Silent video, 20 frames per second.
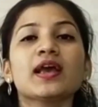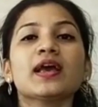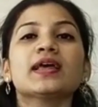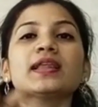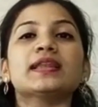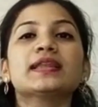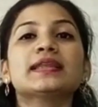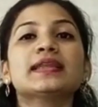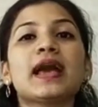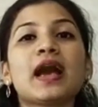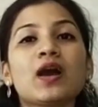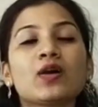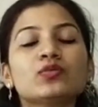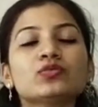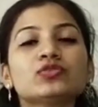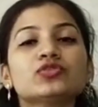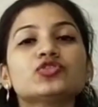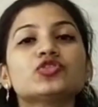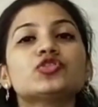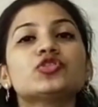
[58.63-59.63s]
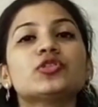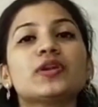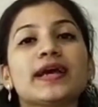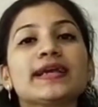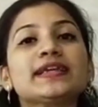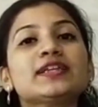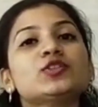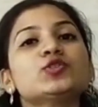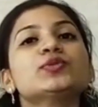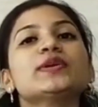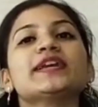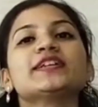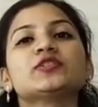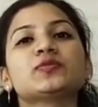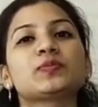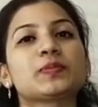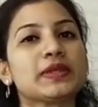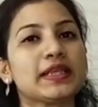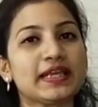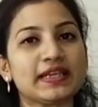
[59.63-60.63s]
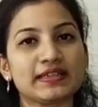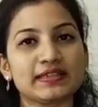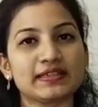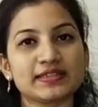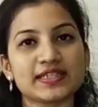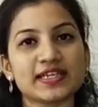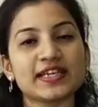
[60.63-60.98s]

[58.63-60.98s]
now try to explain it